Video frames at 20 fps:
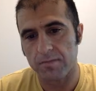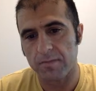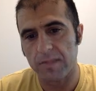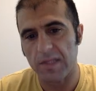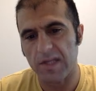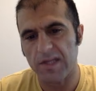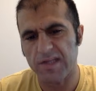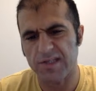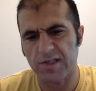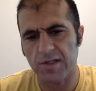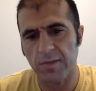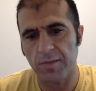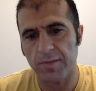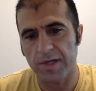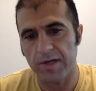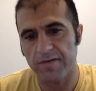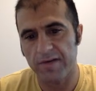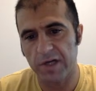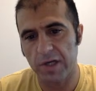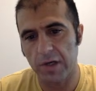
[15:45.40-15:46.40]
it's still a bit
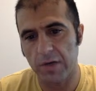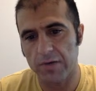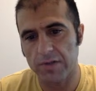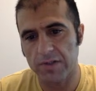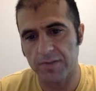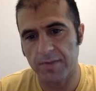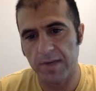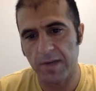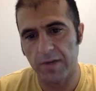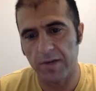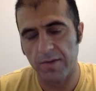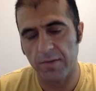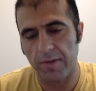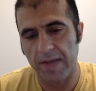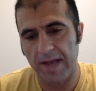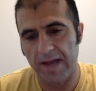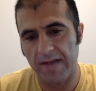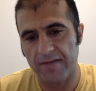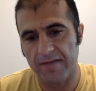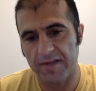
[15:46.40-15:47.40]
of a code smell that we
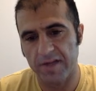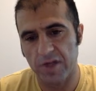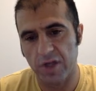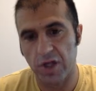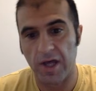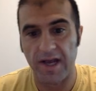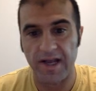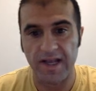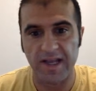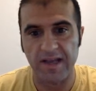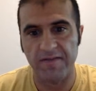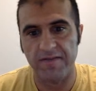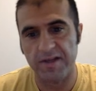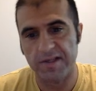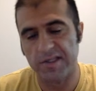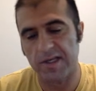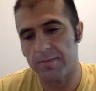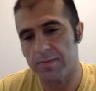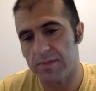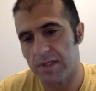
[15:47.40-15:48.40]
have to check if
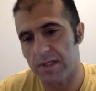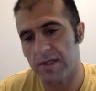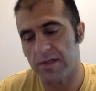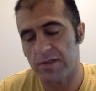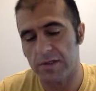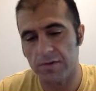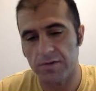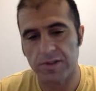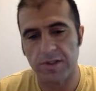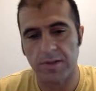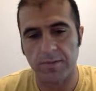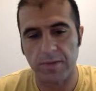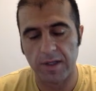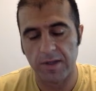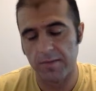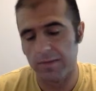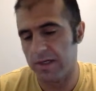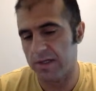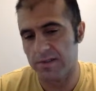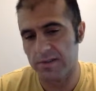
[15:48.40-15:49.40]
it's empty and do something,
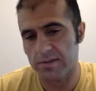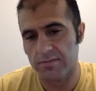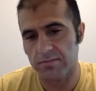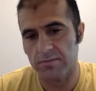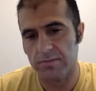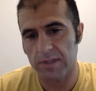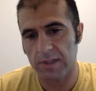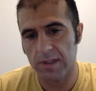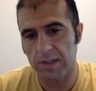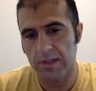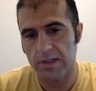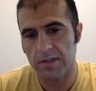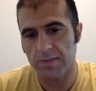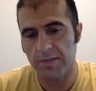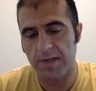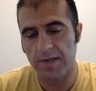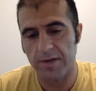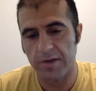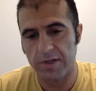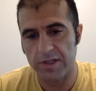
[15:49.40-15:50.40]
but it's it's
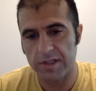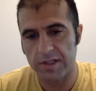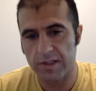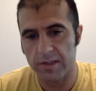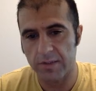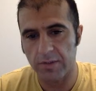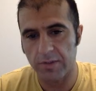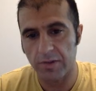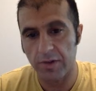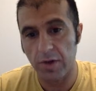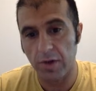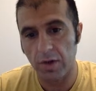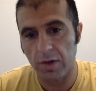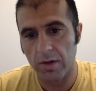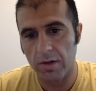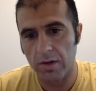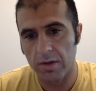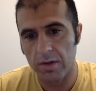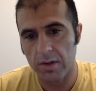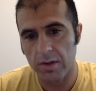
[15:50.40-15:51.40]
better than dealing with
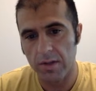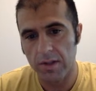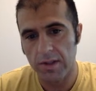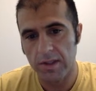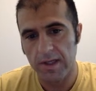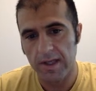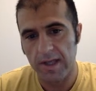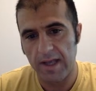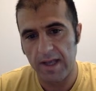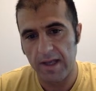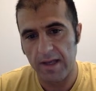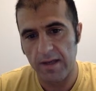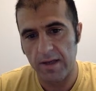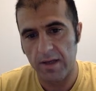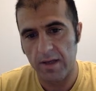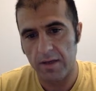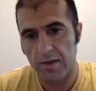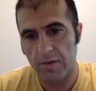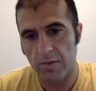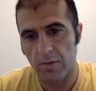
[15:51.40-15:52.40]
null. And
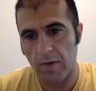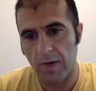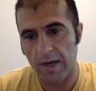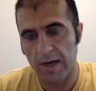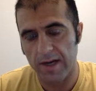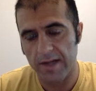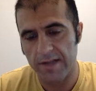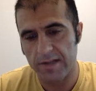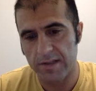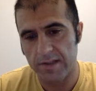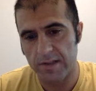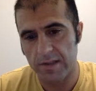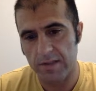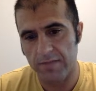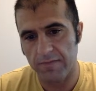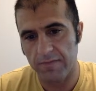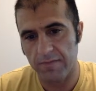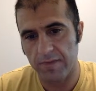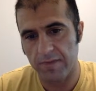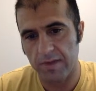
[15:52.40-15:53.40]
otherwise,
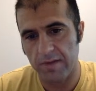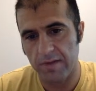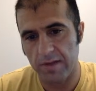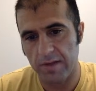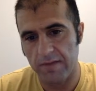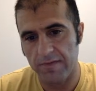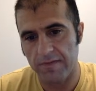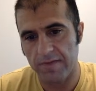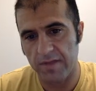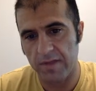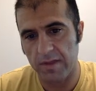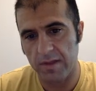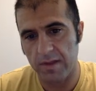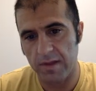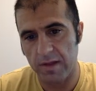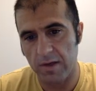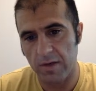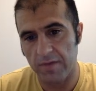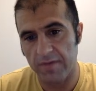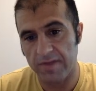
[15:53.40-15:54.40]
if, if
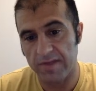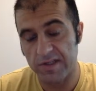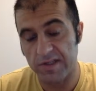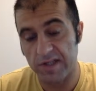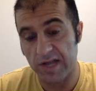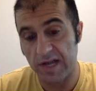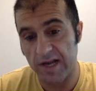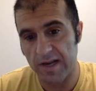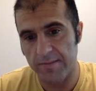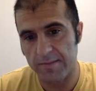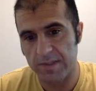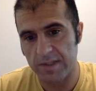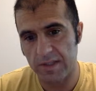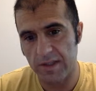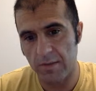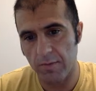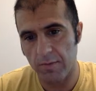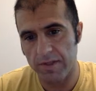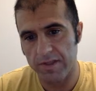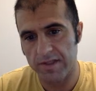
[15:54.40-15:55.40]
you know if it's not empty,
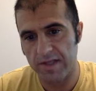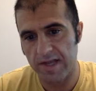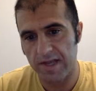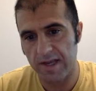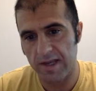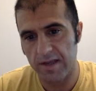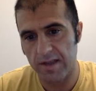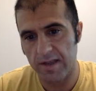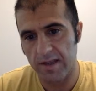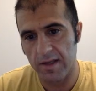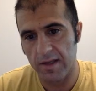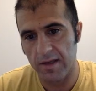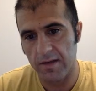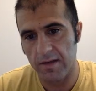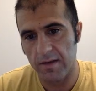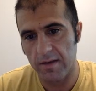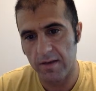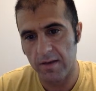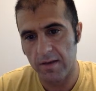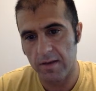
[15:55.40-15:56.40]
then we take the
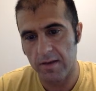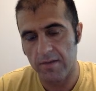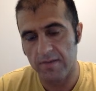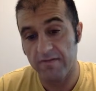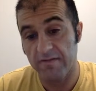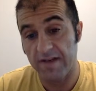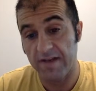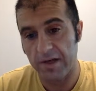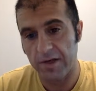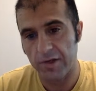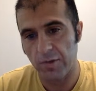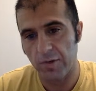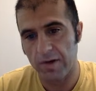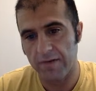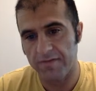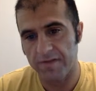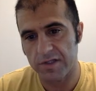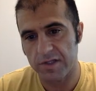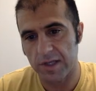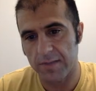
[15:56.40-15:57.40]
value
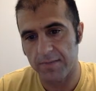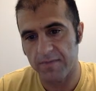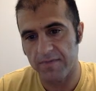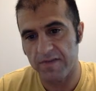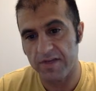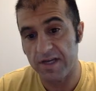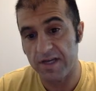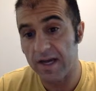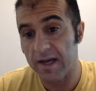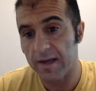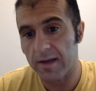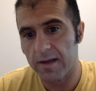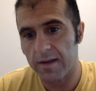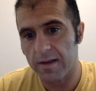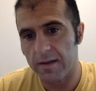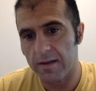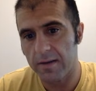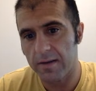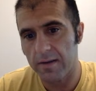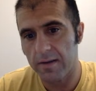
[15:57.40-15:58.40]
off the top of the deck,
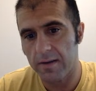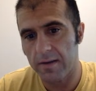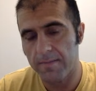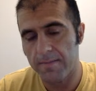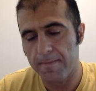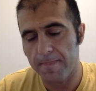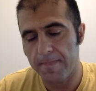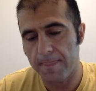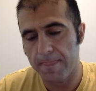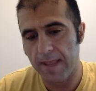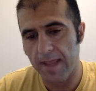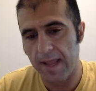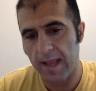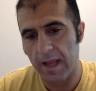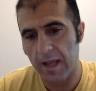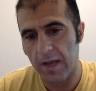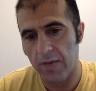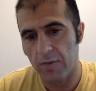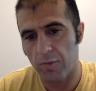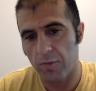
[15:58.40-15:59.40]

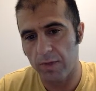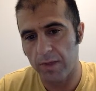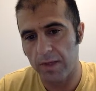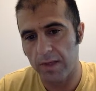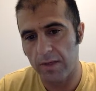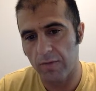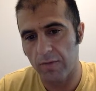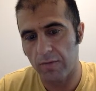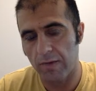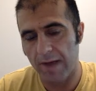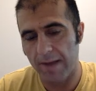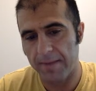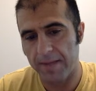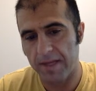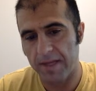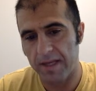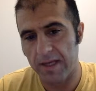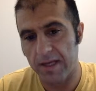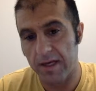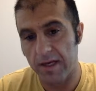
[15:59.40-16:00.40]
and we wrap it
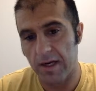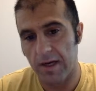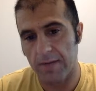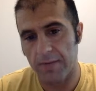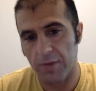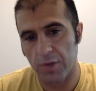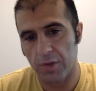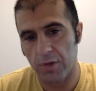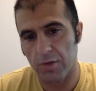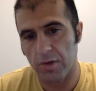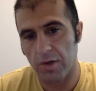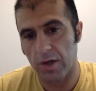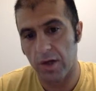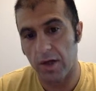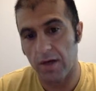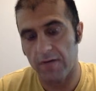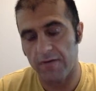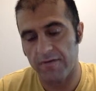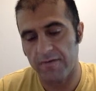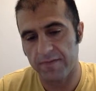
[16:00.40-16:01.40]
an optional
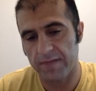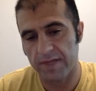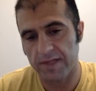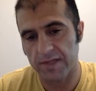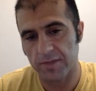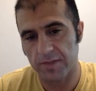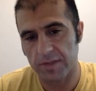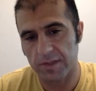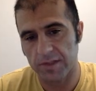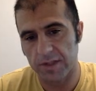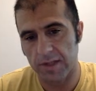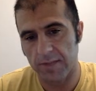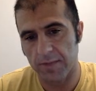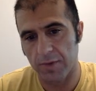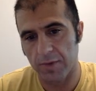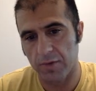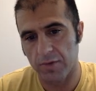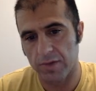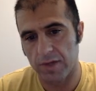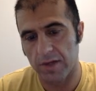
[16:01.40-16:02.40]
of. That's what this
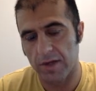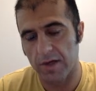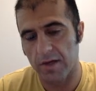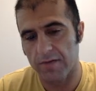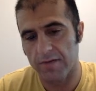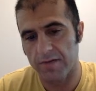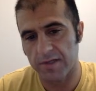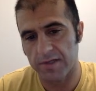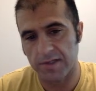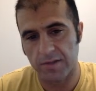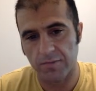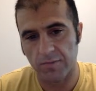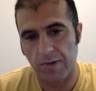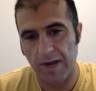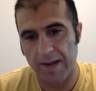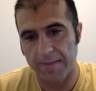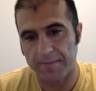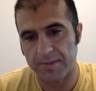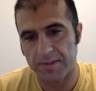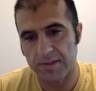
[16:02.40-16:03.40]
optional of does. It
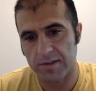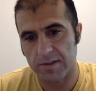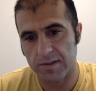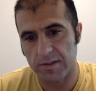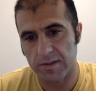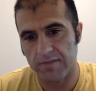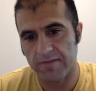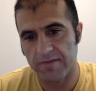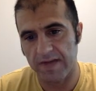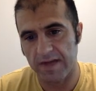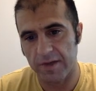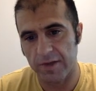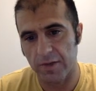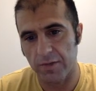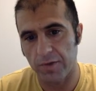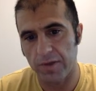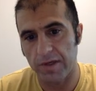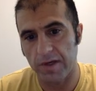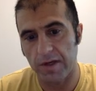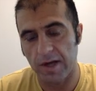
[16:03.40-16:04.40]
wraps the value
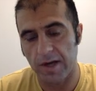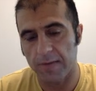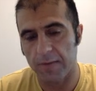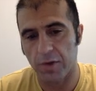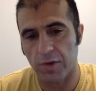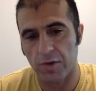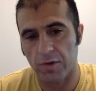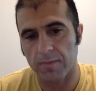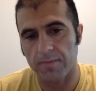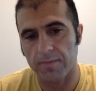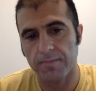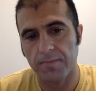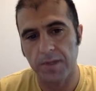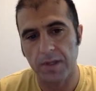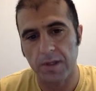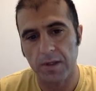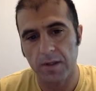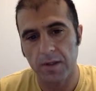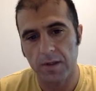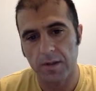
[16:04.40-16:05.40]
in an optional.
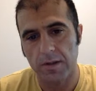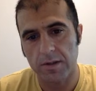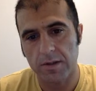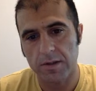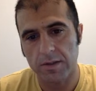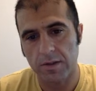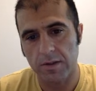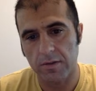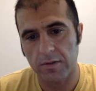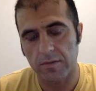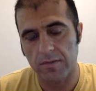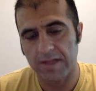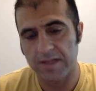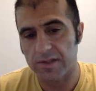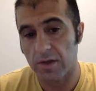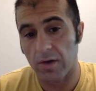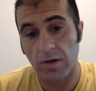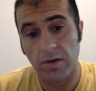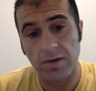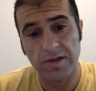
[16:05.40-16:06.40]
So that's
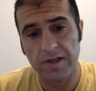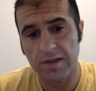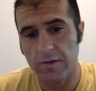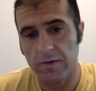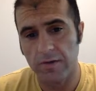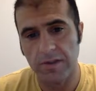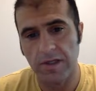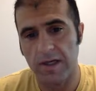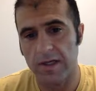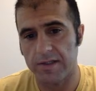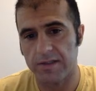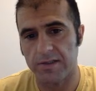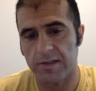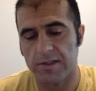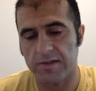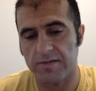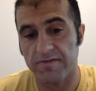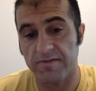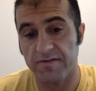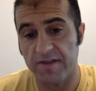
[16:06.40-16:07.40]
all deal does.
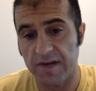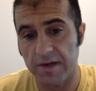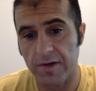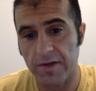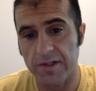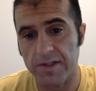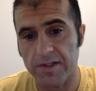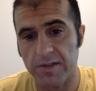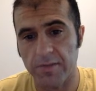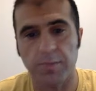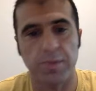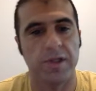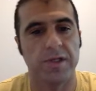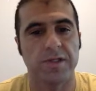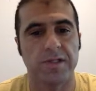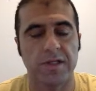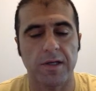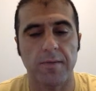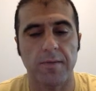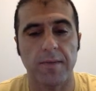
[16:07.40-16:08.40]
It's a very
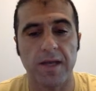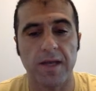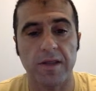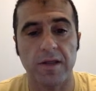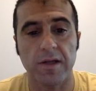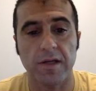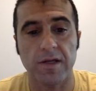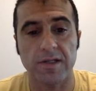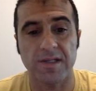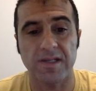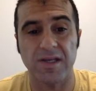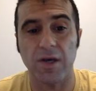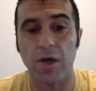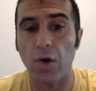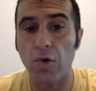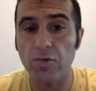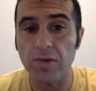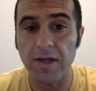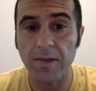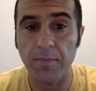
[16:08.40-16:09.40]
simplistic method. It's the
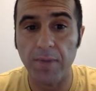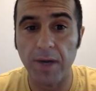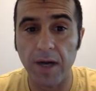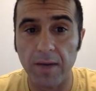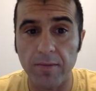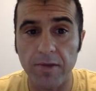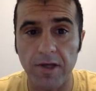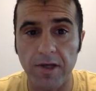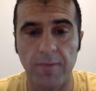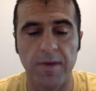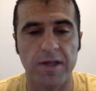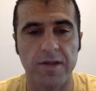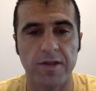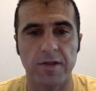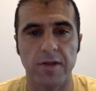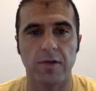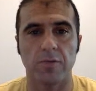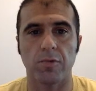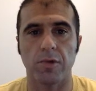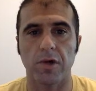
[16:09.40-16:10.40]
only public method
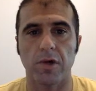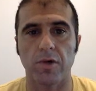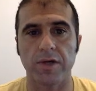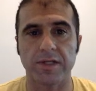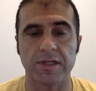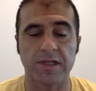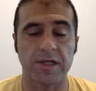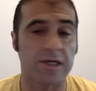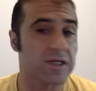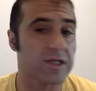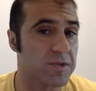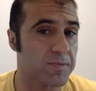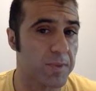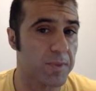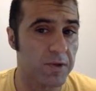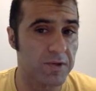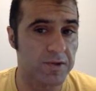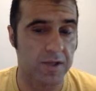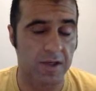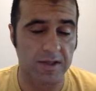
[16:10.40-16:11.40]
that we're going to
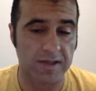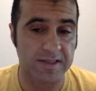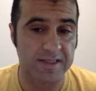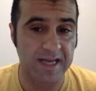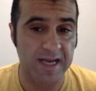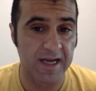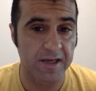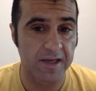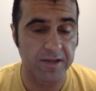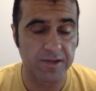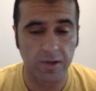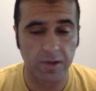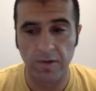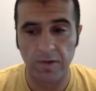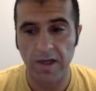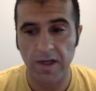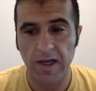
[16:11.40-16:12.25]
expose on deck. So